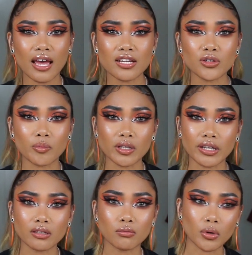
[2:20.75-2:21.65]
and told me
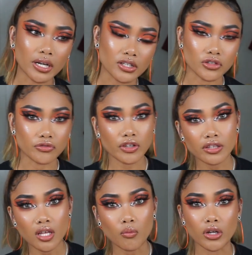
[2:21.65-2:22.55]
like when I should
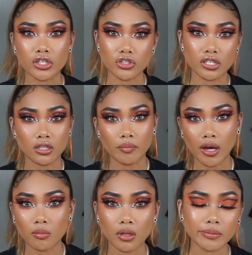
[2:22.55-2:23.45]
feed them, when I should take them
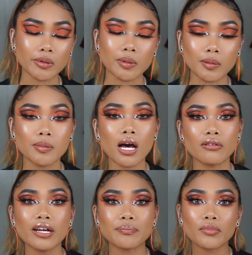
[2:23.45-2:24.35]
out, blah, blah, blah, blah, blah,
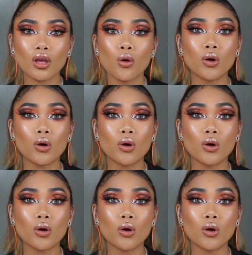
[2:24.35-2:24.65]
right?